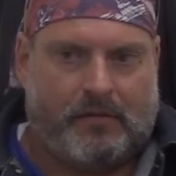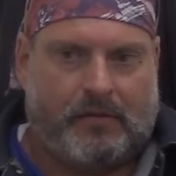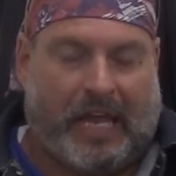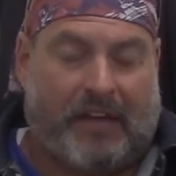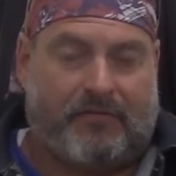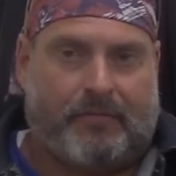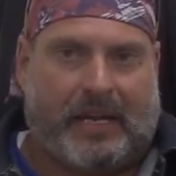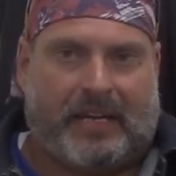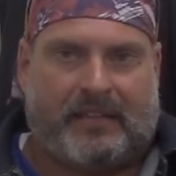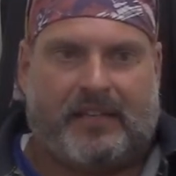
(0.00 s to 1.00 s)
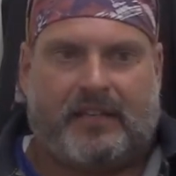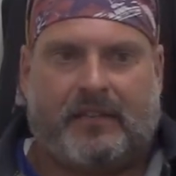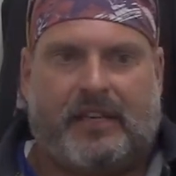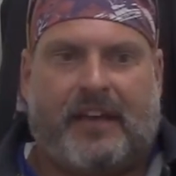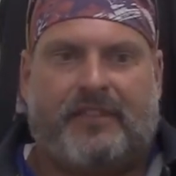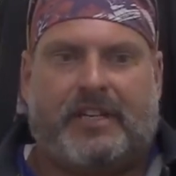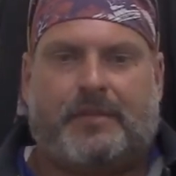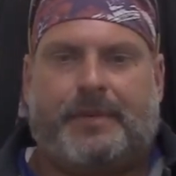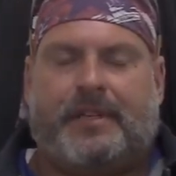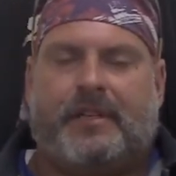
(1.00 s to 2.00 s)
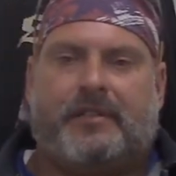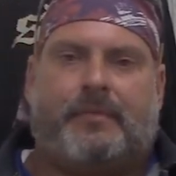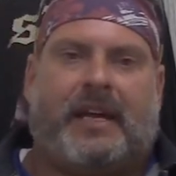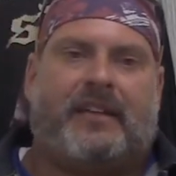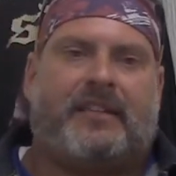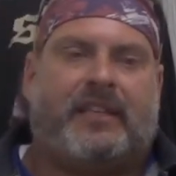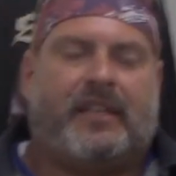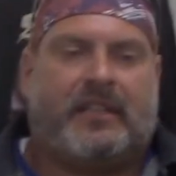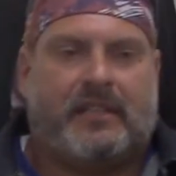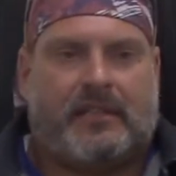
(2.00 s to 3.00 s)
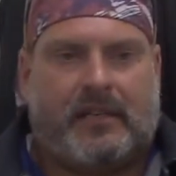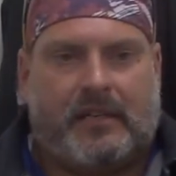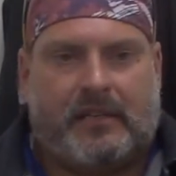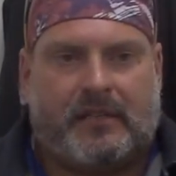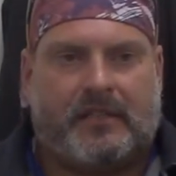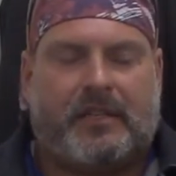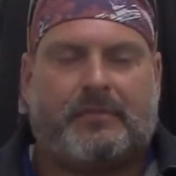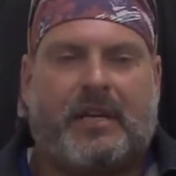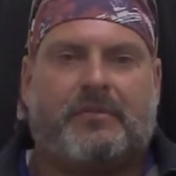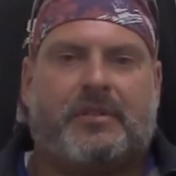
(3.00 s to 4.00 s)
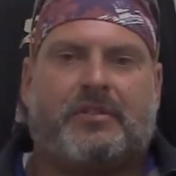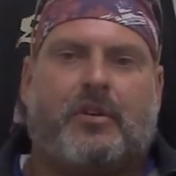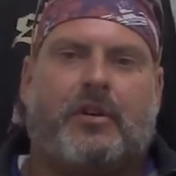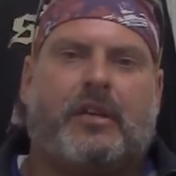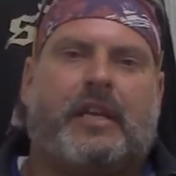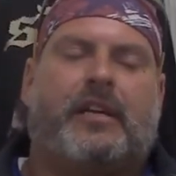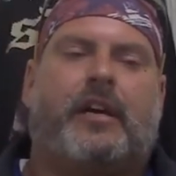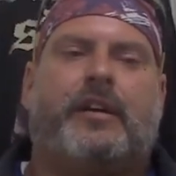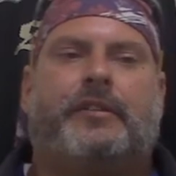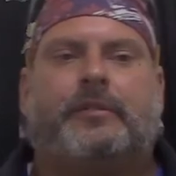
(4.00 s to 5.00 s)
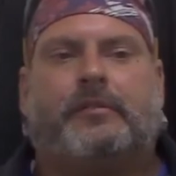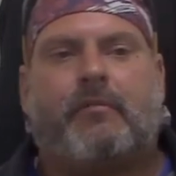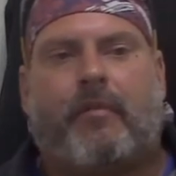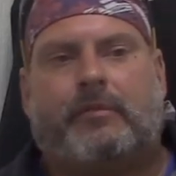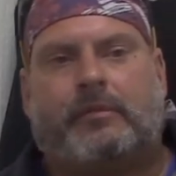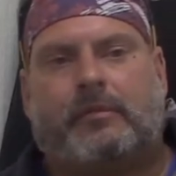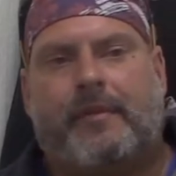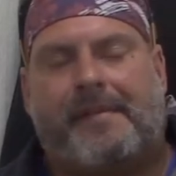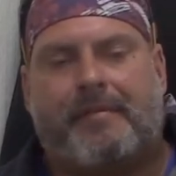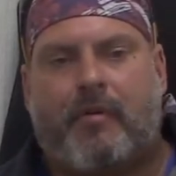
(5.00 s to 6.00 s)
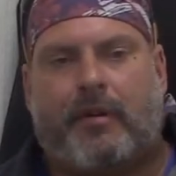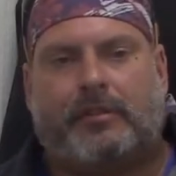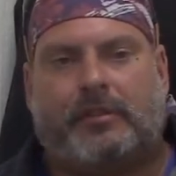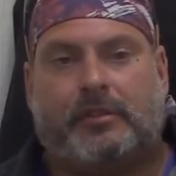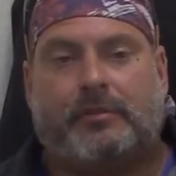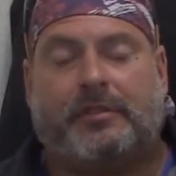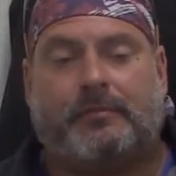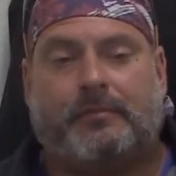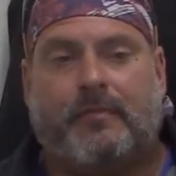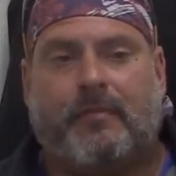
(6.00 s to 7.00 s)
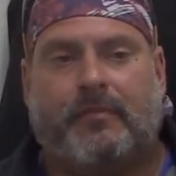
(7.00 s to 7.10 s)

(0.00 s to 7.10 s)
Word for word: having bad things, having experienced bad things, uh, sometimes it's just hard to let go. And there were some